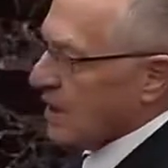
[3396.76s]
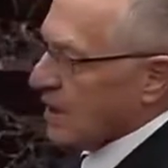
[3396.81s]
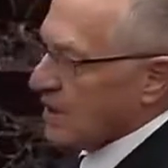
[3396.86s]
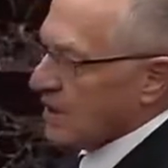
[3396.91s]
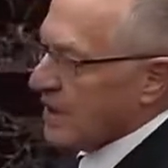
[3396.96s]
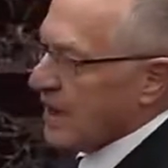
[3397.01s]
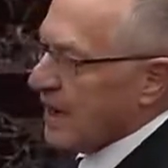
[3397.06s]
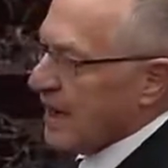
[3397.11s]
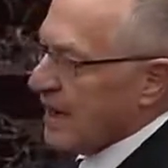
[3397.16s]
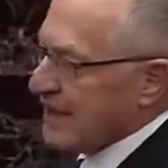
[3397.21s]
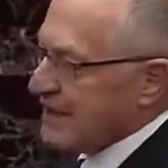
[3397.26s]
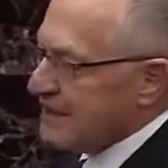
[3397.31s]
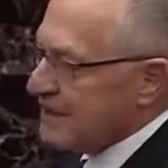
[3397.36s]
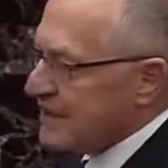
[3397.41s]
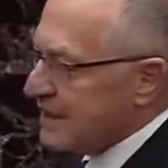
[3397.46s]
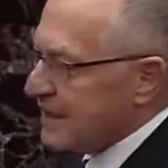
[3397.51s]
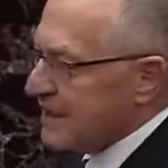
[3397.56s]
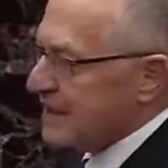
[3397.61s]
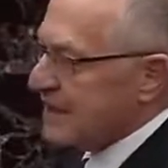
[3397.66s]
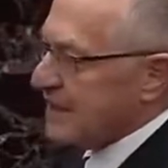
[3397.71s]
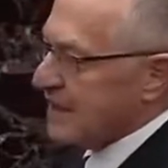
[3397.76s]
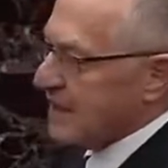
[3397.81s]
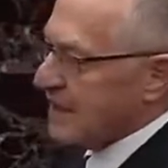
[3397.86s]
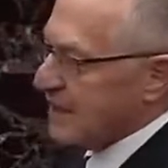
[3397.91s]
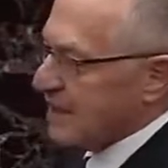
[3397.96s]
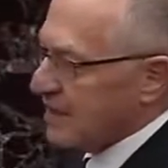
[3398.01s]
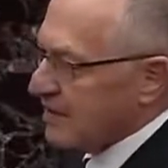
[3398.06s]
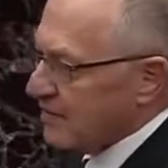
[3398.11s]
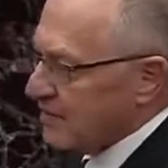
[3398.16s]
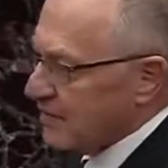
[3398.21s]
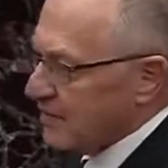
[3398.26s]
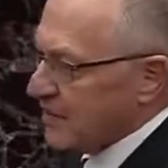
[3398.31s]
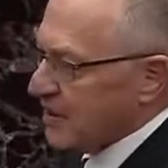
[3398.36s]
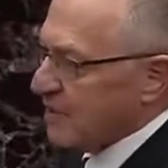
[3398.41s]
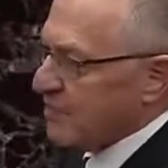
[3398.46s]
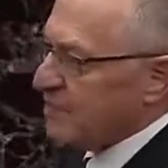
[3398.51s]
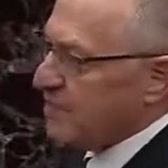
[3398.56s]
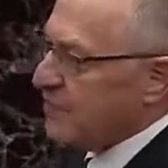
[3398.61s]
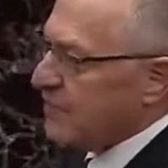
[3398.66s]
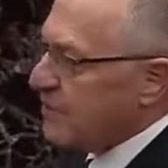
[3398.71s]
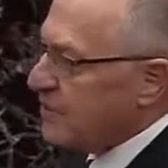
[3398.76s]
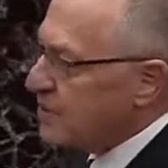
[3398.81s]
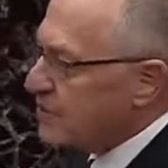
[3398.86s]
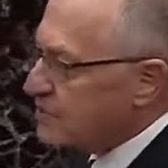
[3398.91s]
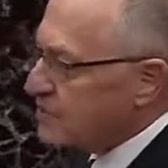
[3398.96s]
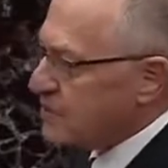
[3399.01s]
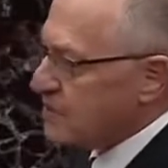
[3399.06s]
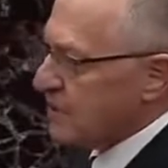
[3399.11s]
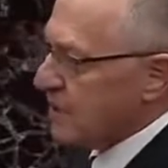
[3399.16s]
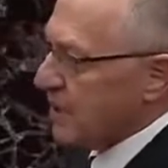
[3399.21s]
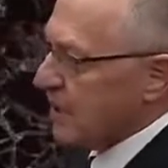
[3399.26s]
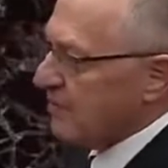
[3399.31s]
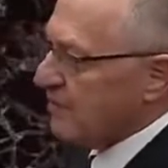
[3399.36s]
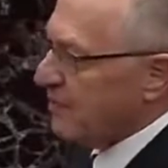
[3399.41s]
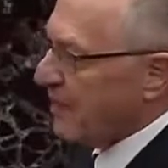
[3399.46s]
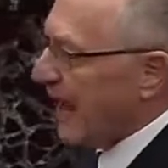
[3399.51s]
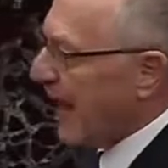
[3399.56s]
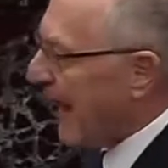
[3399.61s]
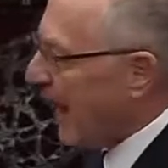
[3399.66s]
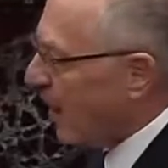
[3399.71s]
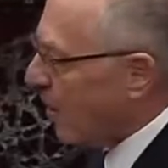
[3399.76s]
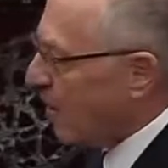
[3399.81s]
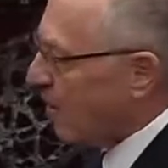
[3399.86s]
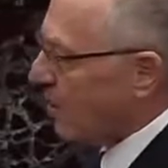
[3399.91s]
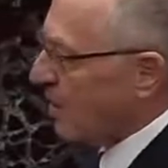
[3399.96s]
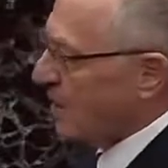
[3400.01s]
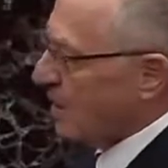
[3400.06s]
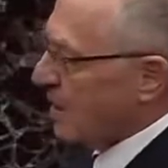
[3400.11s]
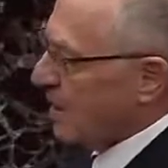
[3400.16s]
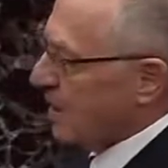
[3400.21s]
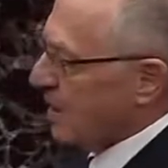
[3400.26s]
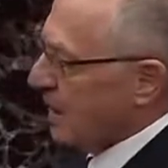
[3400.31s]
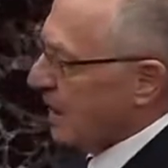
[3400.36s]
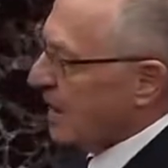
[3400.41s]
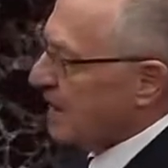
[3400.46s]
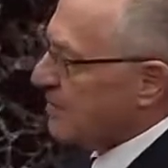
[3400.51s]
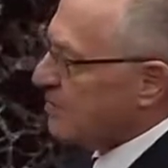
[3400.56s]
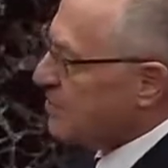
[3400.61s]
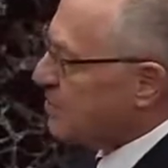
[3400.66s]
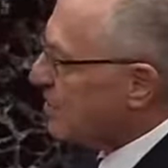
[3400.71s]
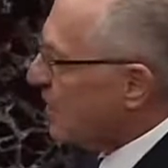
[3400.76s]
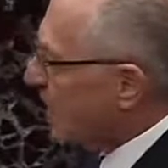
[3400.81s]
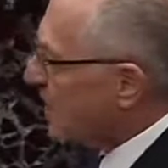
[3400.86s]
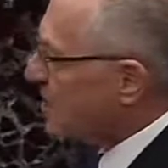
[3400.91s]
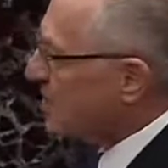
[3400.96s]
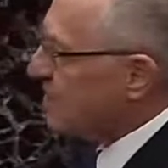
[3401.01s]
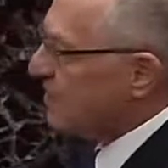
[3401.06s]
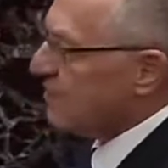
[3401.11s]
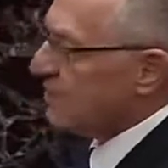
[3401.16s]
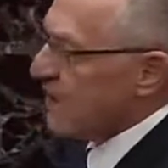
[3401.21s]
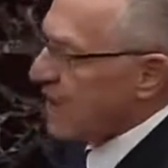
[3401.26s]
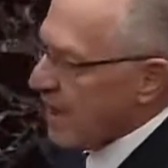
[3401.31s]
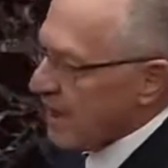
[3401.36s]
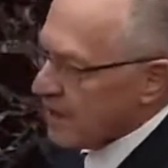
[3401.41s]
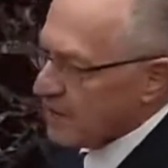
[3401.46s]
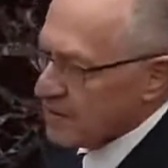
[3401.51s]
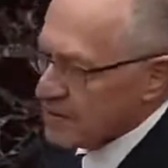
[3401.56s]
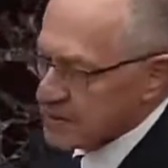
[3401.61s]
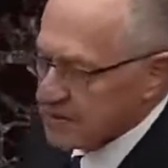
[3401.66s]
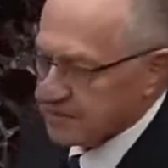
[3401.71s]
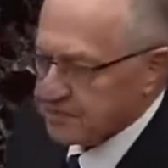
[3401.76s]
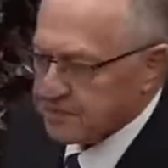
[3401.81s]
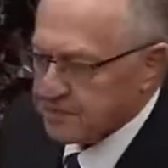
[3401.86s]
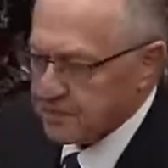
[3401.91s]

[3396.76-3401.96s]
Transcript: The idea of abuse of power and obstruction of Congress